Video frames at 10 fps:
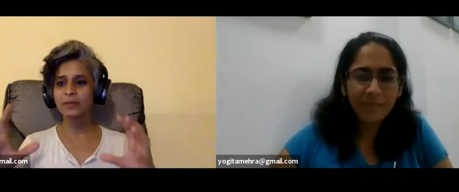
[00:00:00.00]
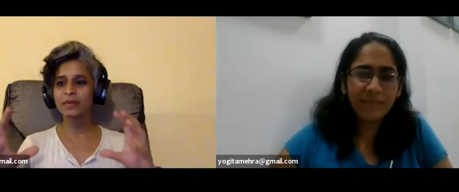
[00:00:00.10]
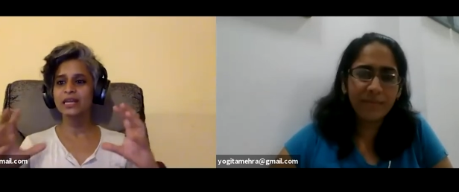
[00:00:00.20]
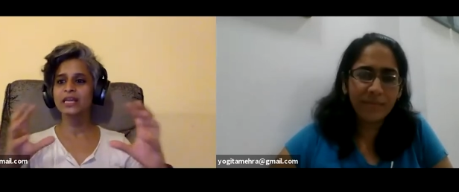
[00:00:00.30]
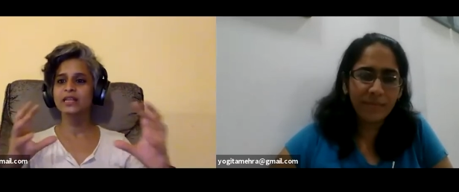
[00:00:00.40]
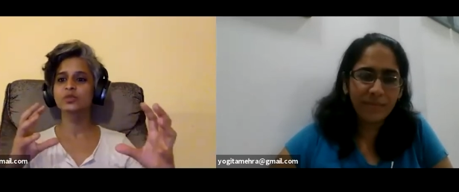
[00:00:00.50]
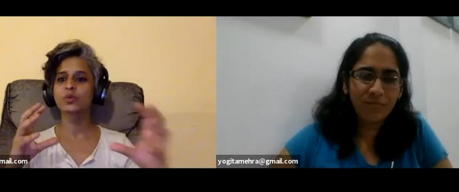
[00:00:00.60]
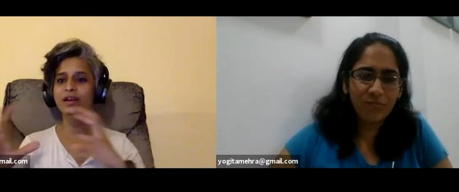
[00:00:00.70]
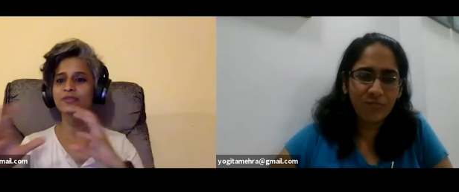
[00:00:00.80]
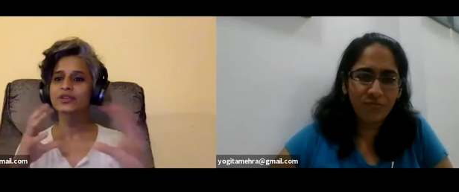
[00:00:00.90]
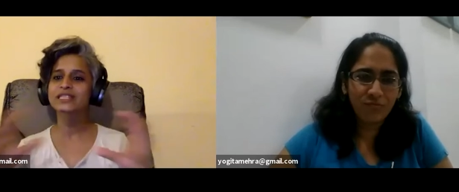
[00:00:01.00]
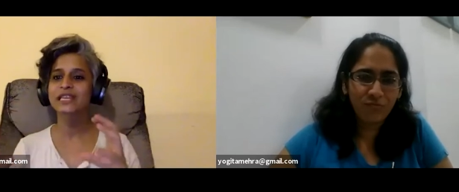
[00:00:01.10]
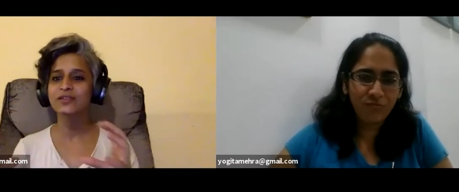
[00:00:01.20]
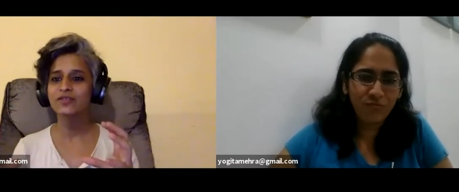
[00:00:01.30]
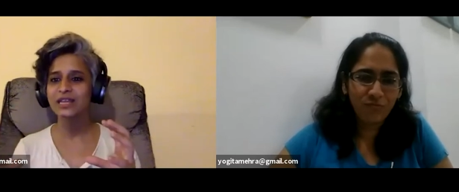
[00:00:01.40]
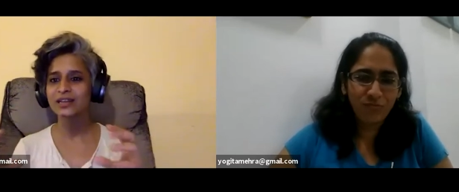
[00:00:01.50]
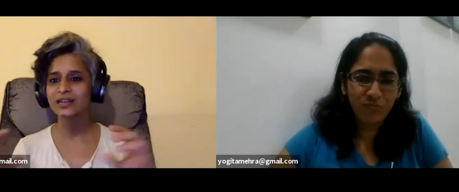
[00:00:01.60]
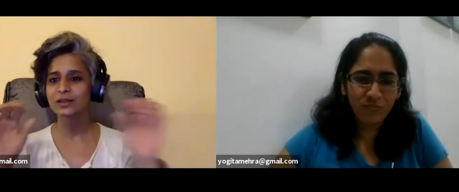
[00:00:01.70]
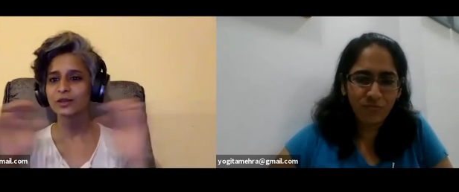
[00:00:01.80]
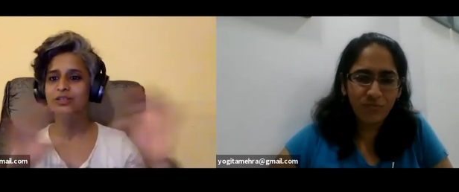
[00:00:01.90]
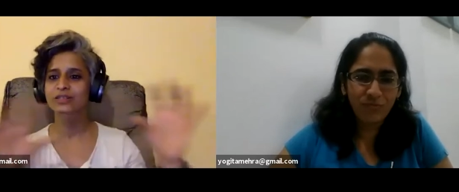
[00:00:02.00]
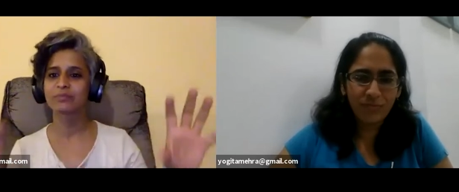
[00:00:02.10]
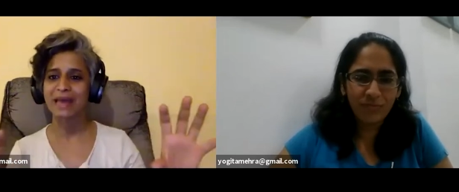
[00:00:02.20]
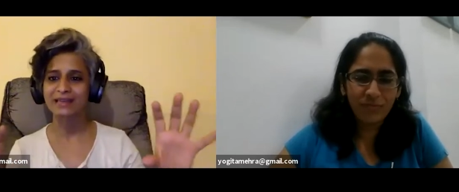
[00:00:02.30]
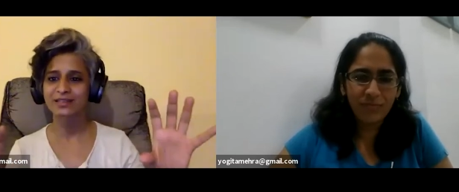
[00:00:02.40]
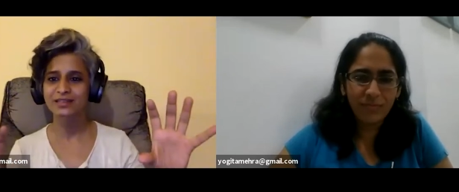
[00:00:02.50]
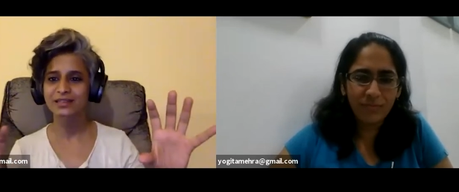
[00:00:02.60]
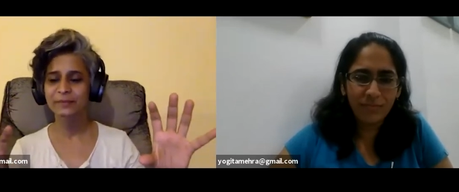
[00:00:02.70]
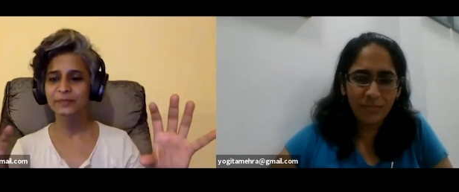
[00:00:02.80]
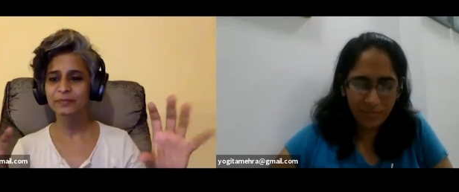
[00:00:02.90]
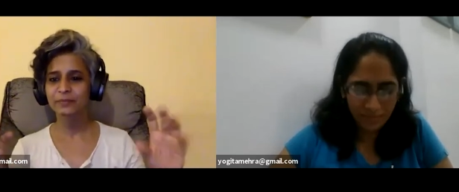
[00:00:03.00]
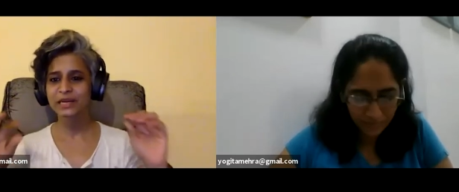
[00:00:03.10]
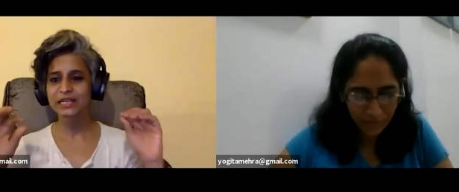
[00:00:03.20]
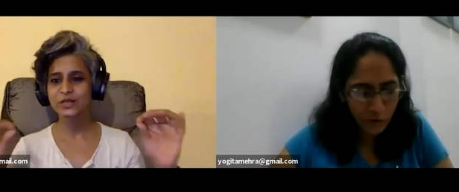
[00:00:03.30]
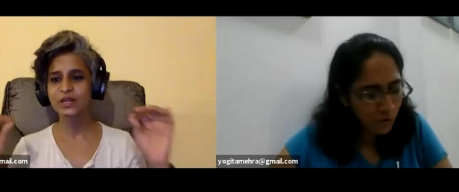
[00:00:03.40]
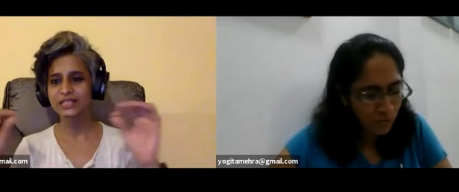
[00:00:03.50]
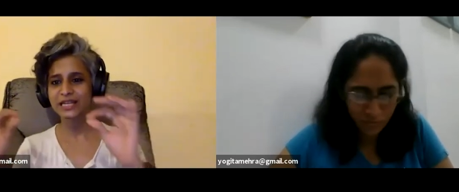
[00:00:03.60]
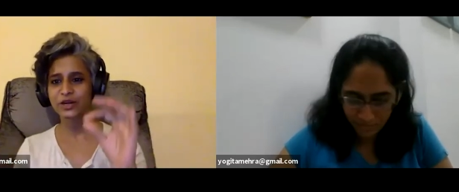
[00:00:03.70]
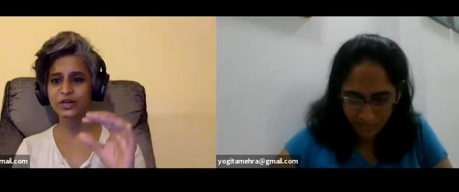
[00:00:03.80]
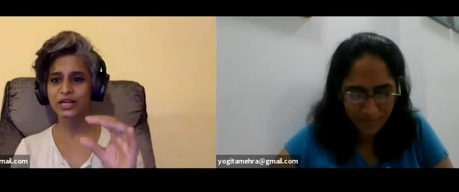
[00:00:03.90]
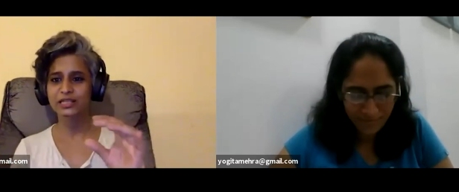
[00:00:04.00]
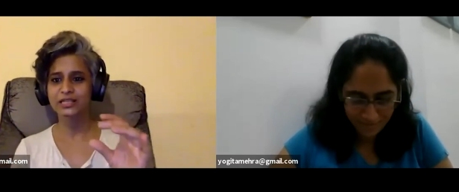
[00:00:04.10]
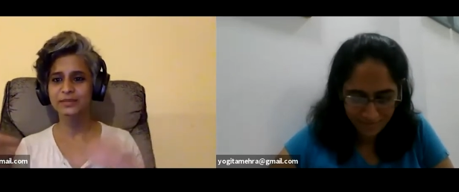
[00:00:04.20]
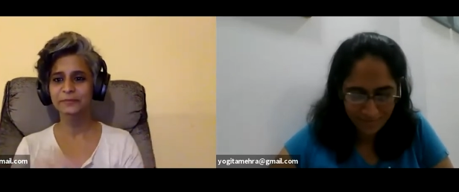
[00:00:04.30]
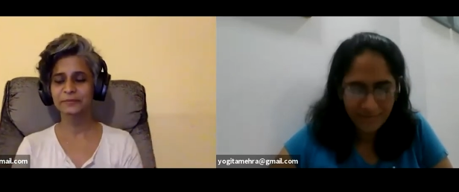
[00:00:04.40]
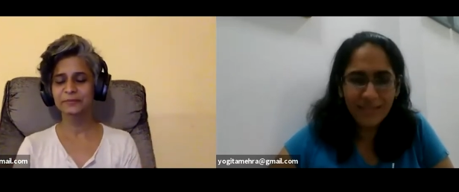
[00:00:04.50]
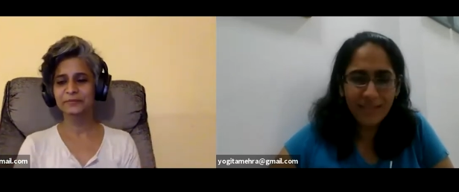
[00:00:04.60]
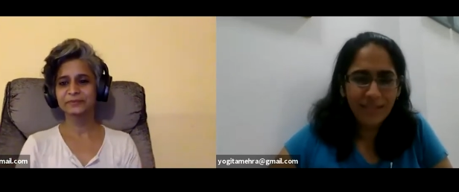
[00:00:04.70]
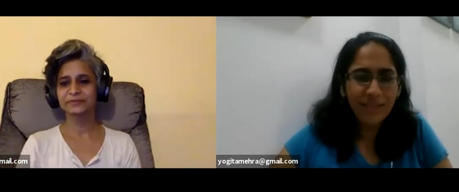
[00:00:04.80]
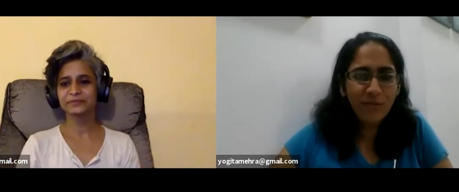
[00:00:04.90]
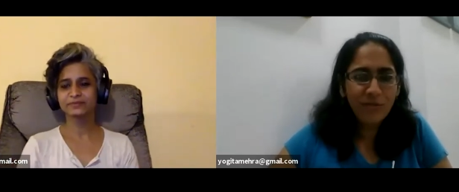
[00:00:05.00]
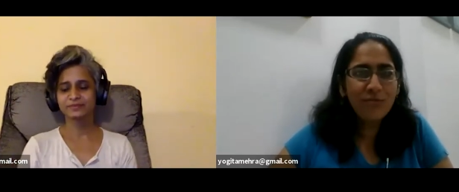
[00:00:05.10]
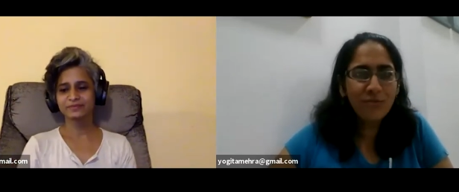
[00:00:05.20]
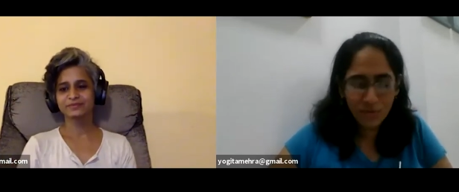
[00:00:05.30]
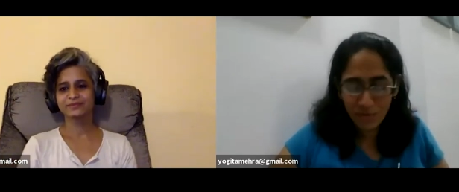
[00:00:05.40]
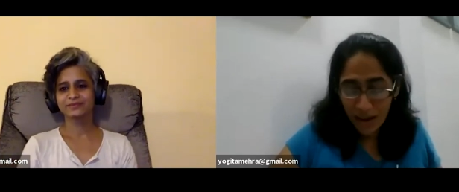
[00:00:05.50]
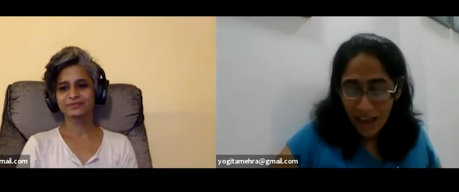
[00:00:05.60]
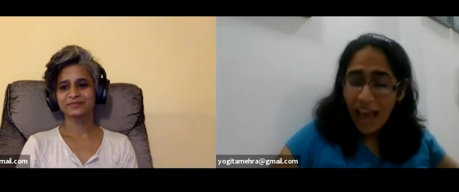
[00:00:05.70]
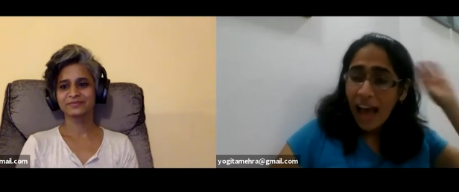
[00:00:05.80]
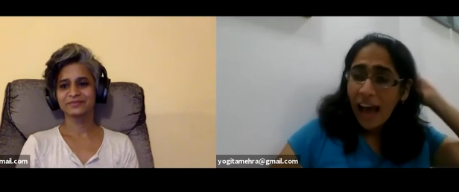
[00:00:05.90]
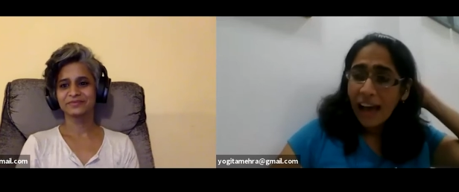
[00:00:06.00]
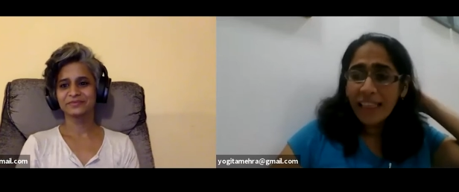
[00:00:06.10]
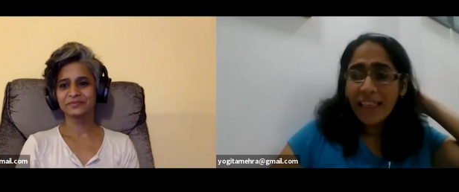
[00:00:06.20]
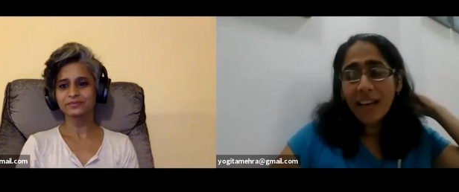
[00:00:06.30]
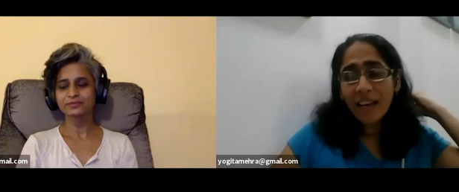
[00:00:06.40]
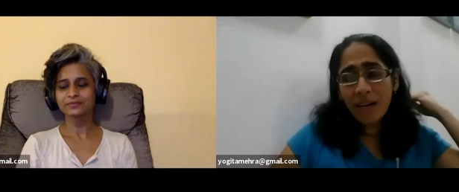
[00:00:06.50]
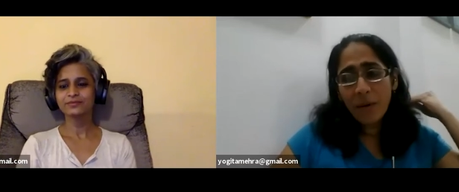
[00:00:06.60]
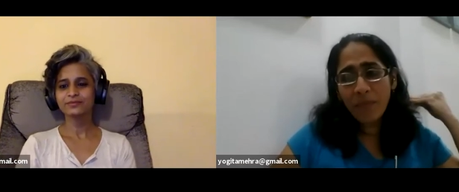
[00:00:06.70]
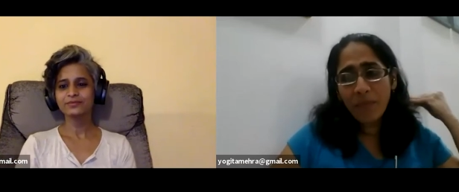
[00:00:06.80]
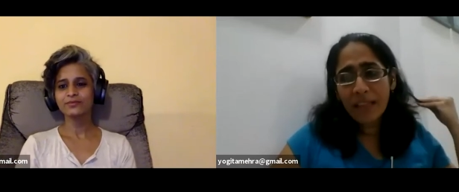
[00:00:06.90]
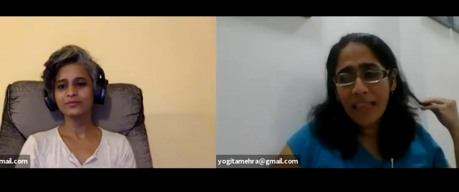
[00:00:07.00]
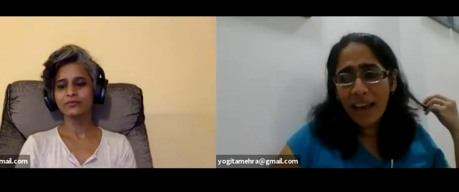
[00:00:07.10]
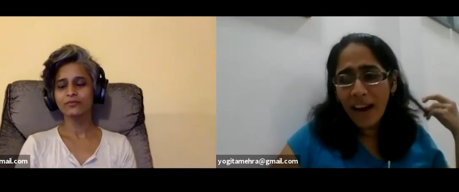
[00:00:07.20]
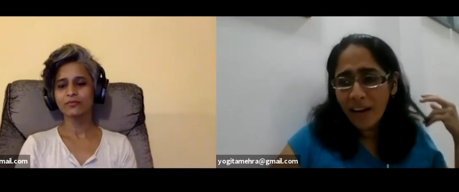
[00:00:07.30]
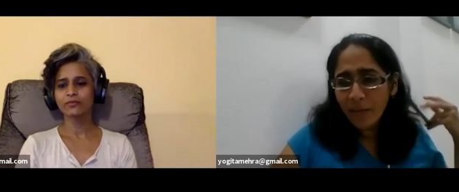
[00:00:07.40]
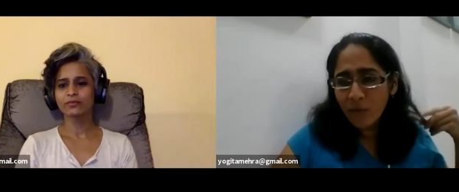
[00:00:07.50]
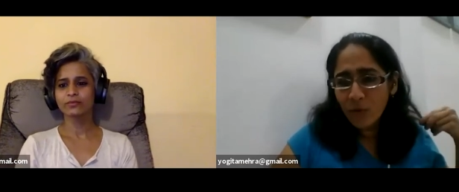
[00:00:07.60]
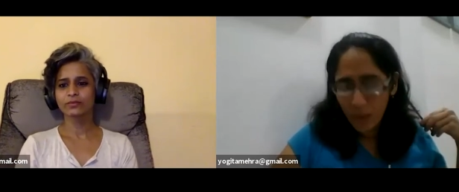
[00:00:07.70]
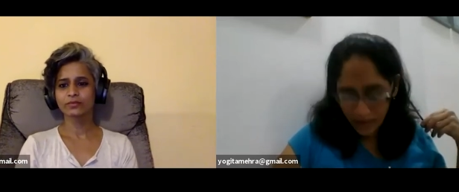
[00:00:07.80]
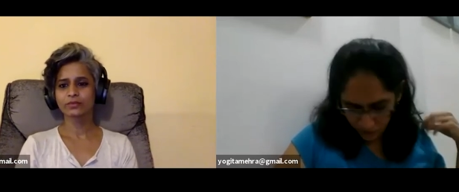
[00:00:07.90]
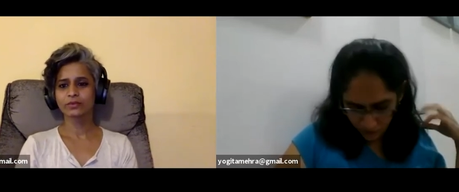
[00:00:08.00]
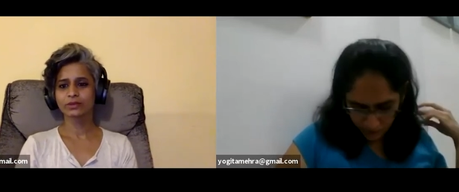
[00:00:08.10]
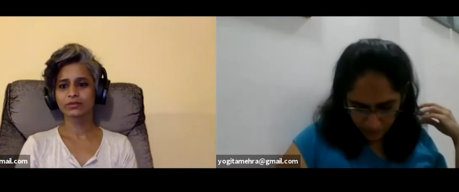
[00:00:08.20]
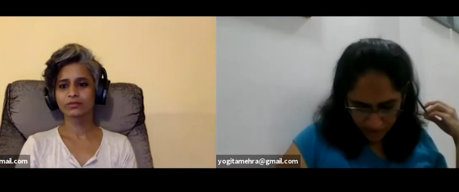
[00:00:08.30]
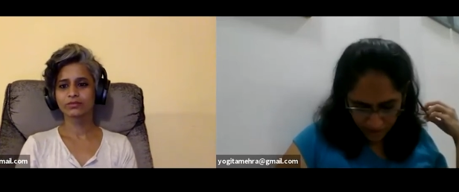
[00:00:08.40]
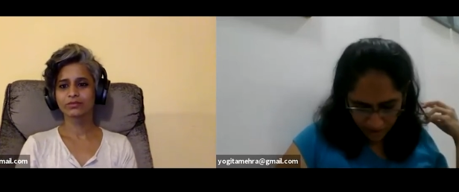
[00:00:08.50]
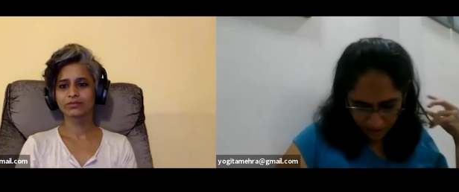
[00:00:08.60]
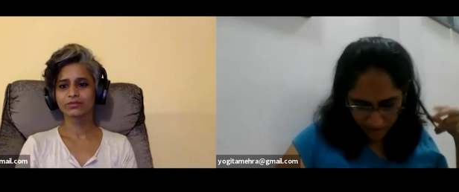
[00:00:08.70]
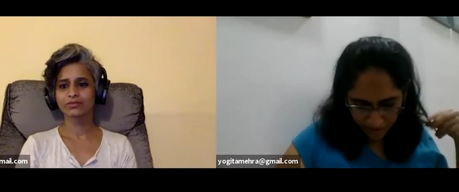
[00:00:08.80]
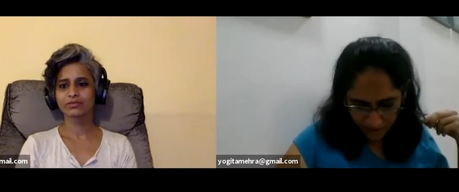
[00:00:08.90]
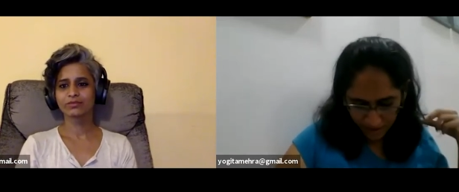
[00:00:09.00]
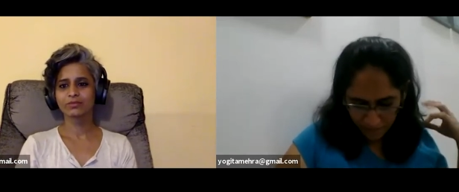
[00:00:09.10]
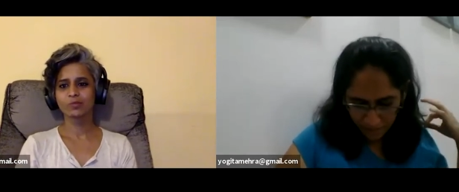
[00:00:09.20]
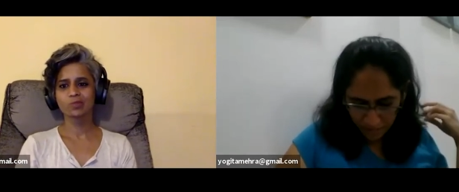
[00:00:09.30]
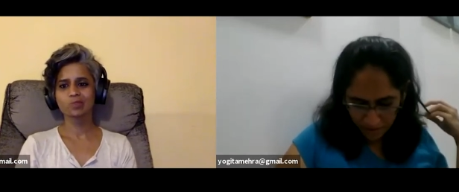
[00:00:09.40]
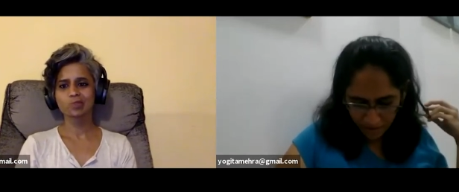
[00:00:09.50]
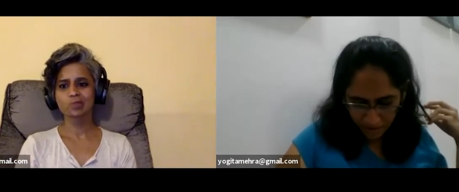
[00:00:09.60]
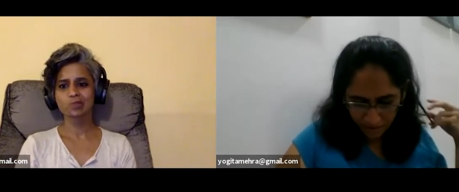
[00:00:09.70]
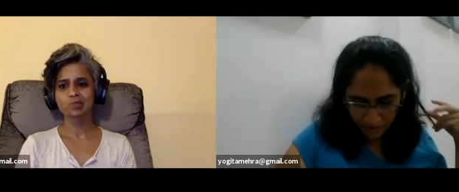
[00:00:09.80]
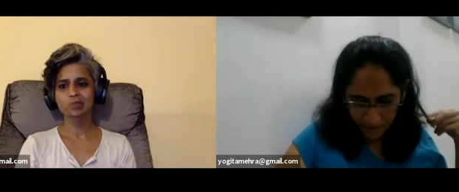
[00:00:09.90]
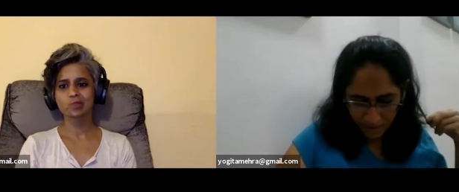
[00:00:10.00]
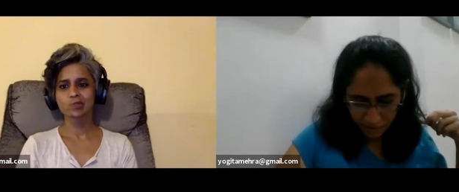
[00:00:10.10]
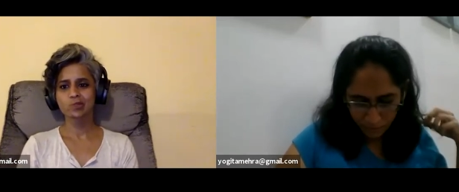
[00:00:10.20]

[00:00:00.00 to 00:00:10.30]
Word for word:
Speaker 1: I mean, it's whatever is convenient and looks the best, but it's not standardized.
Speaker 2: True. I think there are a few questions, but can I maybe give